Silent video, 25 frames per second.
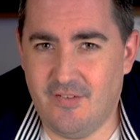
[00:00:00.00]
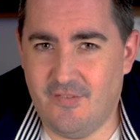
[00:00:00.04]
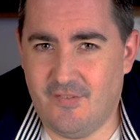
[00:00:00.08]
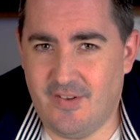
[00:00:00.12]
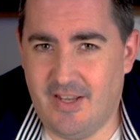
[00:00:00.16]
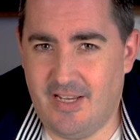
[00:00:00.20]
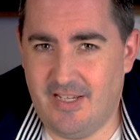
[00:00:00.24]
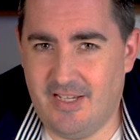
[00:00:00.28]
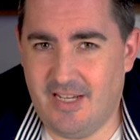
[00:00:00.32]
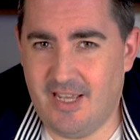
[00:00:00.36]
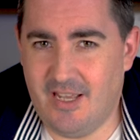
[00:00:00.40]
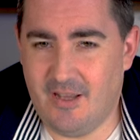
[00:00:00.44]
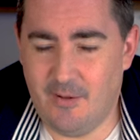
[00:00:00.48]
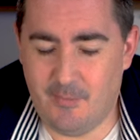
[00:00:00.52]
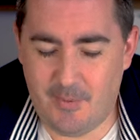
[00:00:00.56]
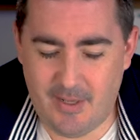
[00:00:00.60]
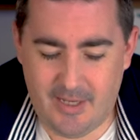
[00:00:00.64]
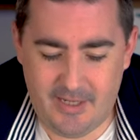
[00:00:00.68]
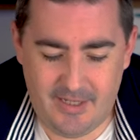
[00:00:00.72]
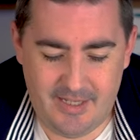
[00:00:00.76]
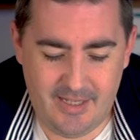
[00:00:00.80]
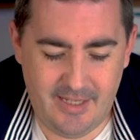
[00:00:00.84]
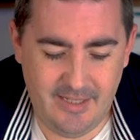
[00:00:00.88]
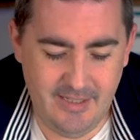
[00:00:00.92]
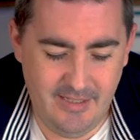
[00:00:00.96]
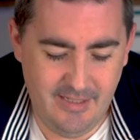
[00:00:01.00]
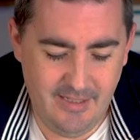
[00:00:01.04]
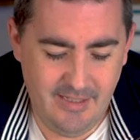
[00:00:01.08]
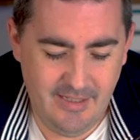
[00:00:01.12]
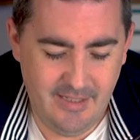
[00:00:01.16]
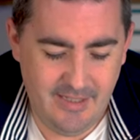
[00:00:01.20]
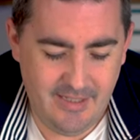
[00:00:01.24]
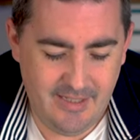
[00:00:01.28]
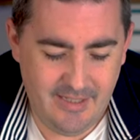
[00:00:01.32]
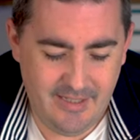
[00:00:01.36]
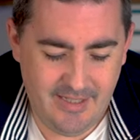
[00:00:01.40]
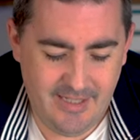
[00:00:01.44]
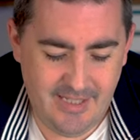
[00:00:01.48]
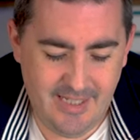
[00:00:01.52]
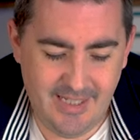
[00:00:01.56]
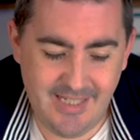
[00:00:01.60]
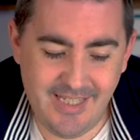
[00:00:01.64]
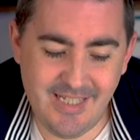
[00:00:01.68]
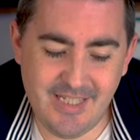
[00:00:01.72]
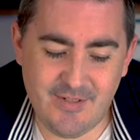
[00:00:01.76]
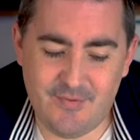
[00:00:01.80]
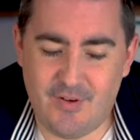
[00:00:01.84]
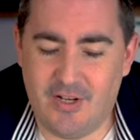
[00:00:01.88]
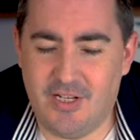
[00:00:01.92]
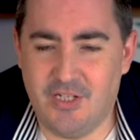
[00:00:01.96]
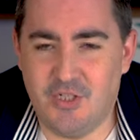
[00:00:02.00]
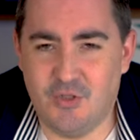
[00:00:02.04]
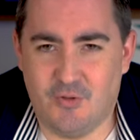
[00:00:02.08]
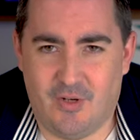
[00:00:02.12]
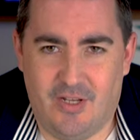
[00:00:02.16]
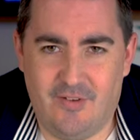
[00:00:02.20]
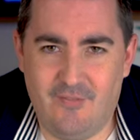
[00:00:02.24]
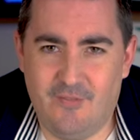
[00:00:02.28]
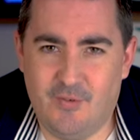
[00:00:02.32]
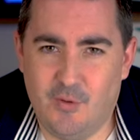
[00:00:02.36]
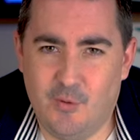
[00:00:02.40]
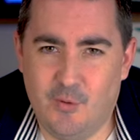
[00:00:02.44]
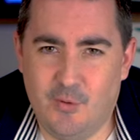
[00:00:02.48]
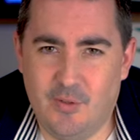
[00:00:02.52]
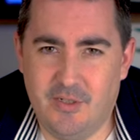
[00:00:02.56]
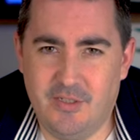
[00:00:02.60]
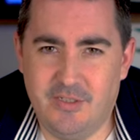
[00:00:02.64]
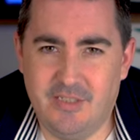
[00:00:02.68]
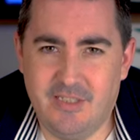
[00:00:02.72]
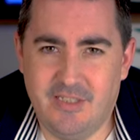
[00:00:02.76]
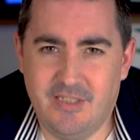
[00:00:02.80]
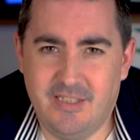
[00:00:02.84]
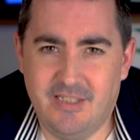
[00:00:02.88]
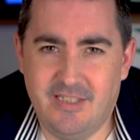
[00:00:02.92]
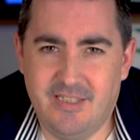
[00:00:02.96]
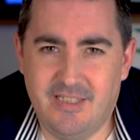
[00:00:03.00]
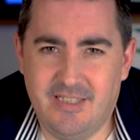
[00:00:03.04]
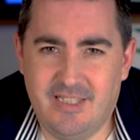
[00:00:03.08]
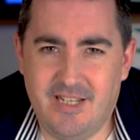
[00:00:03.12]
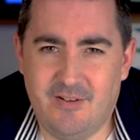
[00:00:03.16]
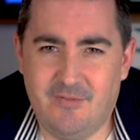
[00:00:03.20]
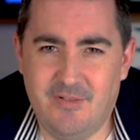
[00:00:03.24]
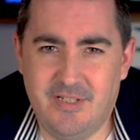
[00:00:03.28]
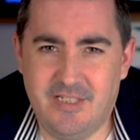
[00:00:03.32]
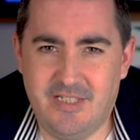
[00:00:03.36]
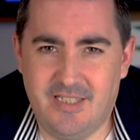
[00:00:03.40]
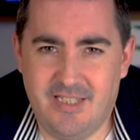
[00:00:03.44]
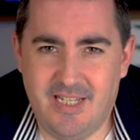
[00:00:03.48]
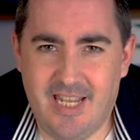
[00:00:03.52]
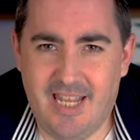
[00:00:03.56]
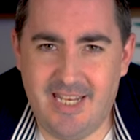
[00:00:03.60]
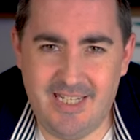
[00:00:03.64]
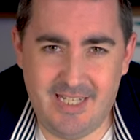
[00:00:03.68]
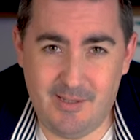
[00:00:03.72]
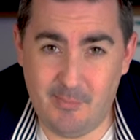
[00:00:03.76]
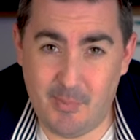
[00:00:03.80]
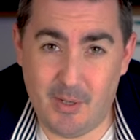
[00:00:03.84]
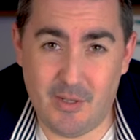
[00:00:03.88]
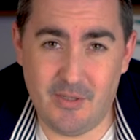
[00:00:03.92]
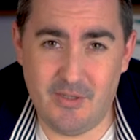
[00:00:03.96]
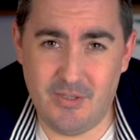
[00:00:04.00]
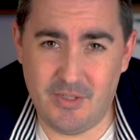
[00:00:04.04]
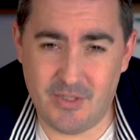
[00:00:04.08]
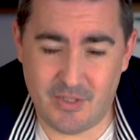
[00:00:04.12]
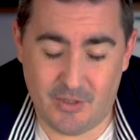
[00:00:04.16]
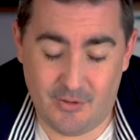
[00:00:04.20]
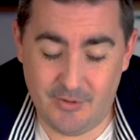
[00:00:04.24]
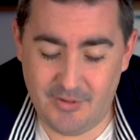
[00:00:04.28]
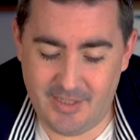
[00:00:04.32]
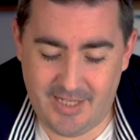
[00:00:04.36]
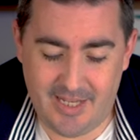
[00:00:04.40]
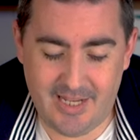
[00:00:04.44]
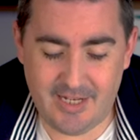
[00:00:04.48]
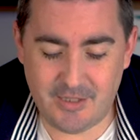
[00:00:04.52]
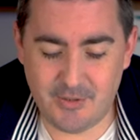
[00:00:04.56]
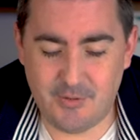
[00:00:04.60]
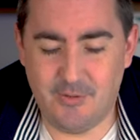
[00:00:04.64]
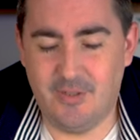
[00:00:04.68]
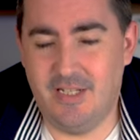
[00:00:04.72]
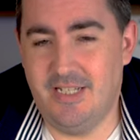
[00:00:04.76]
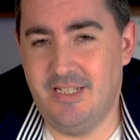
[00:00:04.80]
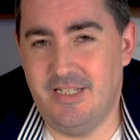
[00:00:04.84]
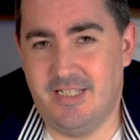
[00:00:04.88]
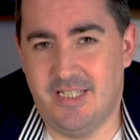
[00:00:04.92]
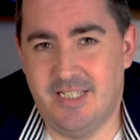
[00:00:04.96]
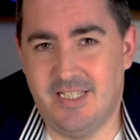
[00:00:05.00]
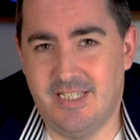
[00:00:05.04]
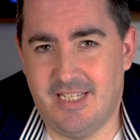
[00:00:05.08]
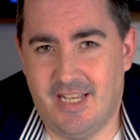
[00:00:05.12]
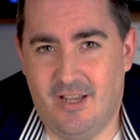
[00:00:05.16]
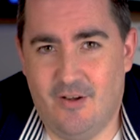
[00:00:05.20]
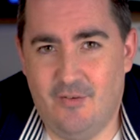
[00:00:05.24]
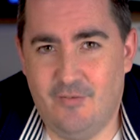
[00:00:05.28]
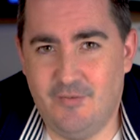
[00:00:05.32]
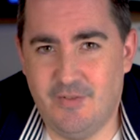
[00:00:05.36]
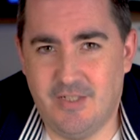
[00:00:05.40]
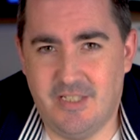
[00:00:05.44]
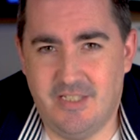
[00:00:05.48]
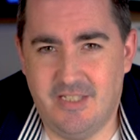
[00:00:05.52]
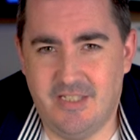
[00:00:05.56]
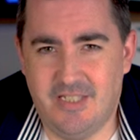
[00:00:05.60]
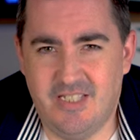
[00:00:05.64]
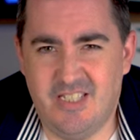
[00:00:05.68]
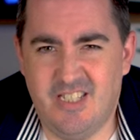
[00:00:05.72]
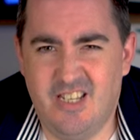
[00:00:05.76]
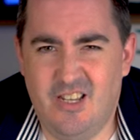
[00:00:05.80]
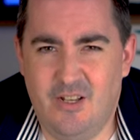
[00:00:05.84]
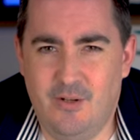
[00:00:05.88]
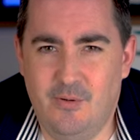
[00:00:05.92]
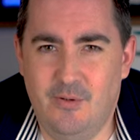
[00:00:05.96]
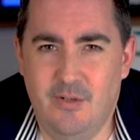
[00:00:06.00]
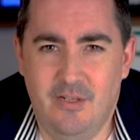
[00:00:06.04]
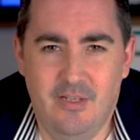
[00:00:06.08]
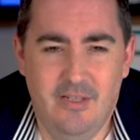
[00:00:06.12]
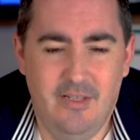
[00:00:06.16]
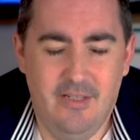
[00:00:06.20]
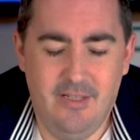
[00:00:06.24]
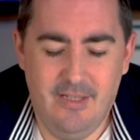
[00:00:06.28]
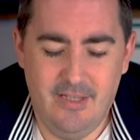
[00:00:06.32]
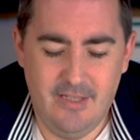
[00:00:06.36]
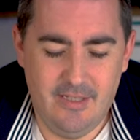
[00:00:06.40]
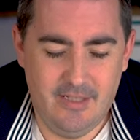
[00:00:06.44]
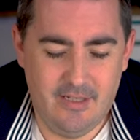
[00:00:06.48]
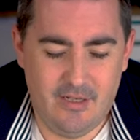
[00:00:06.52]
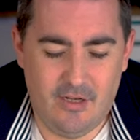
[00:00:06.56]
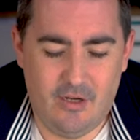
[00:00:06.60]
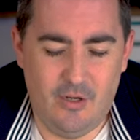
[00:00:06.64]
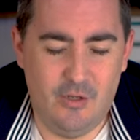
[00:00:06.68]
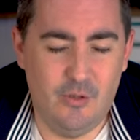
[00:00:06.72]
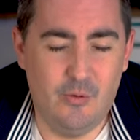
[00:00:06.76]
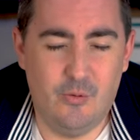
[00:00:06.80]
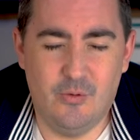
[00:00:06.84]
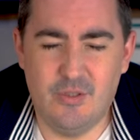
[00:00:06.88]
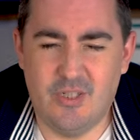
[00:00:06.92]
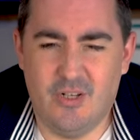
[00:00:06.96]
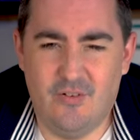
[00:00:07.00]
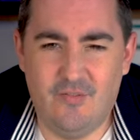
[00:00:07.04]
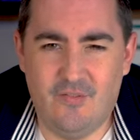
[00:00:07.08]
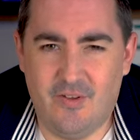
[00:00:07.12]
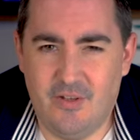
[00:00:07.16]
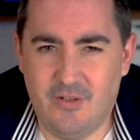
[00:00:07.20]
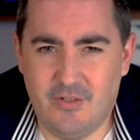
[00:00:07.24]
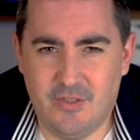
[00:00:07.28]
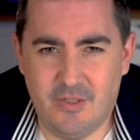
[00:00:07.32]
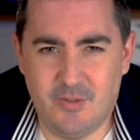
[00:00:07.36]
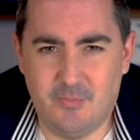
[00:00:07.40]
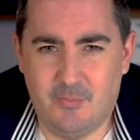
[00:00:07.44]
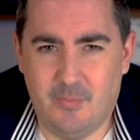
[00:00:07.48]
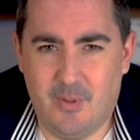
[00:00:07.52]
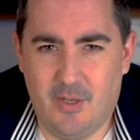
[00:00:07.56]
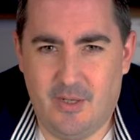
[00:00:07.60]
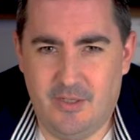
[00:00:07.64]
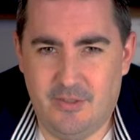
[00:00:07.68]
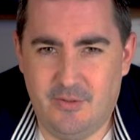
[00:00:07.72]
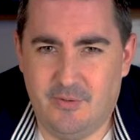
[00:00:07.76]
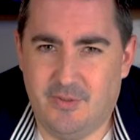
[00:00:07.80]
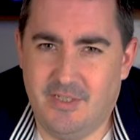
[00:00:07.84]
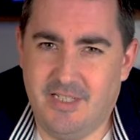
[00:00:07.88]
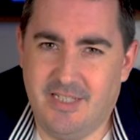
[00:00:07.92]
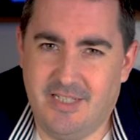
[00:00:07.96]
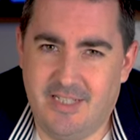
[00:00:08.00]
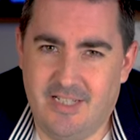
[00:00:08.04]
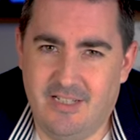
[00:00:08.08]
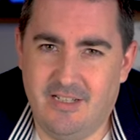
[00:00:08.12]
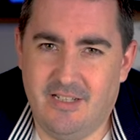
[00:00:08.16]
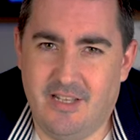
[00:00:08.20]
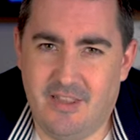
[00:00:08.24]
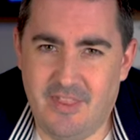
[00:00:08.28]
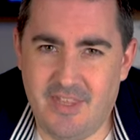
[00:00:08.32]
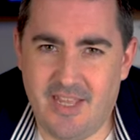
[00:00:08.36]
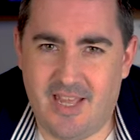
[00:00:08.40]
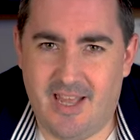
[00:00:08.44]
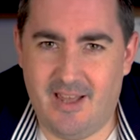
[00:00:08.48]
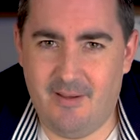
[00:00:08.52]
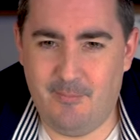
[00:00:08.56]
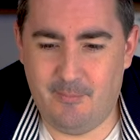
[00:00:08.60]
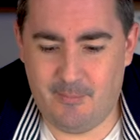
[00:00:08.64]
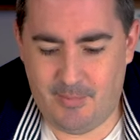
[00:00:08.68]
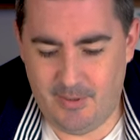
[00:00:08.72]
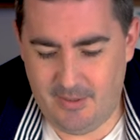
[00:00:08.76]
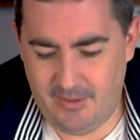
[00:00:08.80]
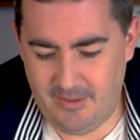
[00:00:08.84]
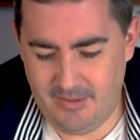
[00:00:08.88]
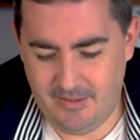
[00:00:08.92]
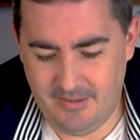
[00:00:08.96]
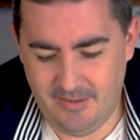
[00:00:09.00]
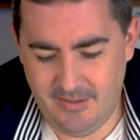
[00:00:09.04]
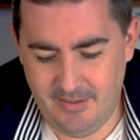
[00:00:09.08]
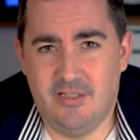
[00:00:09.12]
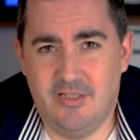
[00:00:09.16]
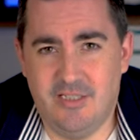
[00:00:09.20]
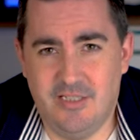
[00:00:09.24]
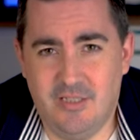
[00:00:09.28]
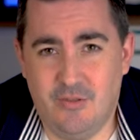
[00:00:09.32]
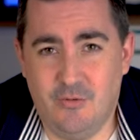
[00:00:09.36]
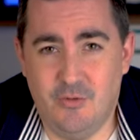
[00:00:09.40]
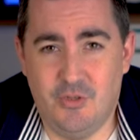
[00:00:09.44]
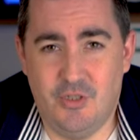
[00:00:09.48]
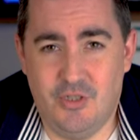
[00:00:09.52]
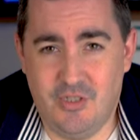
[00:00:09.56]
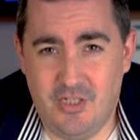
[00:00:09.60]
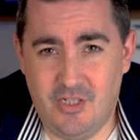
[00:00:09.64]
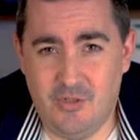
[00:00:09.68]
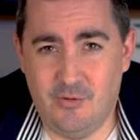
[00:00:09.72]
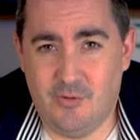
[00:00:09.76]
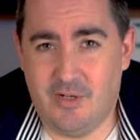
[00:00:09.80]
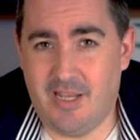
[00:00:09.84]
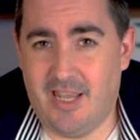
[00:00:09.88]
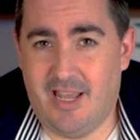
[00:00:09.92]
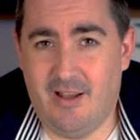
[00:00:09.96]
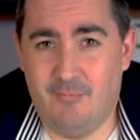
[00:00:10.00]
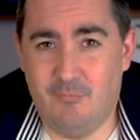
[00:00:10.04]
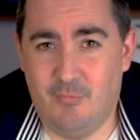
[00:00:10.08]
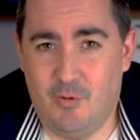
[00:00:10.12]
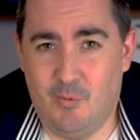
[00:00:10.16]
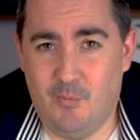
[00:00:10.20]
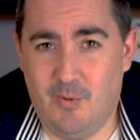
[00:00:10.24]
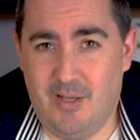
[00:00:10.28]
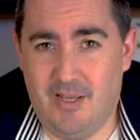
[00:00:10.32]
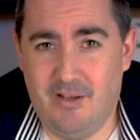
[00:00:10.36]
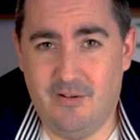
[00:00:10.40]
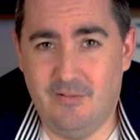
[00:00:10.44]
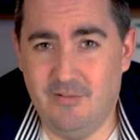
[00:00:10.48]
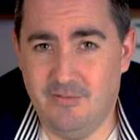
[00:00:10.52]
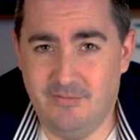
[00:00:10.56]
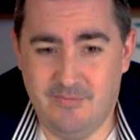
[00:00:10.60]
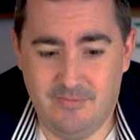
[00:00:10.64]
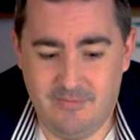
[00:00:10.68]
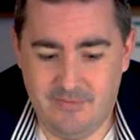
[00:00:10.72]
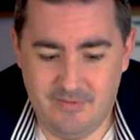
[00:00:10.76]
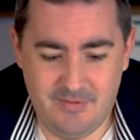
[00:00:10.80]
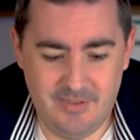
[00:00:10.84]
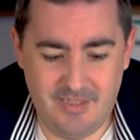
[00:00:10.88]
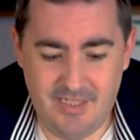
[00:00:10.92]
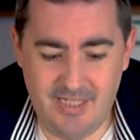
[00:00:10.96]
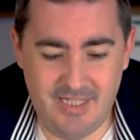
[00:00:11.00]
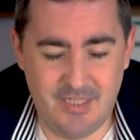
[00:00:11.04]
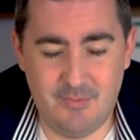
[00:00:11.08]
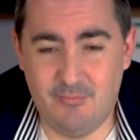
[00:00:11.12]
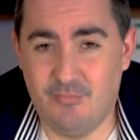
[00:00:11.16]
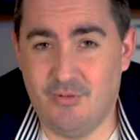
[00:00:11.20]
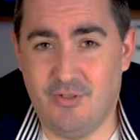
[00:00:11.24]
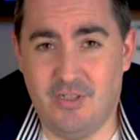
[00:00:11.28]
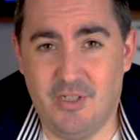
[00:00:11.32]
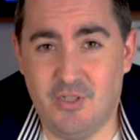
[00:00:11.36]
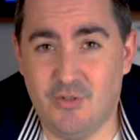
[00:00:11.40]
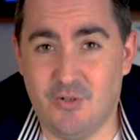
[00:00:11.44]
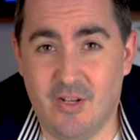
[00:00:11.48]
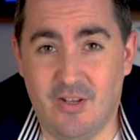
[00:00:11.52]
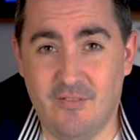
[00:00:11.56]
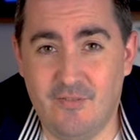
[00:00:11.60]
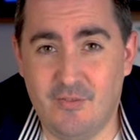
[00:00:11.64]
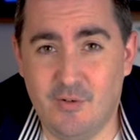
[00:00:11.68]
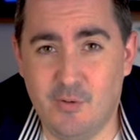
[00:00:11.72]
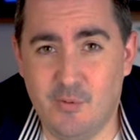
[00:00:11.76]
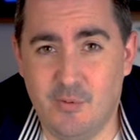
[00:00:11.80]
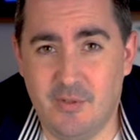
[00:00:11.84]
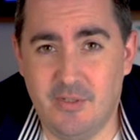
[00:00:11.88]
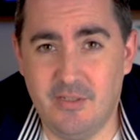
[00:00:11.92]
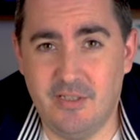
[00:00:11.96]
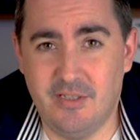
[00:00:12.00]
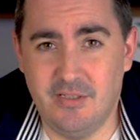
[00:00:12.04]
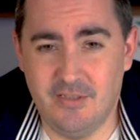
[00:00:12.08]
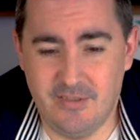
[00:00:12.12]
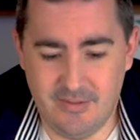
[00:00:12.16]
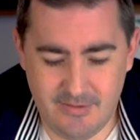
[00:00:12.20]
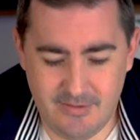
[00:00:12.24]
I found out about it. It is very straightforward. There isn't any buttons on the actual lens itself, so there's no eye autofocus button or anything like that. But as long as you know your camera well, it's pretty straightforward.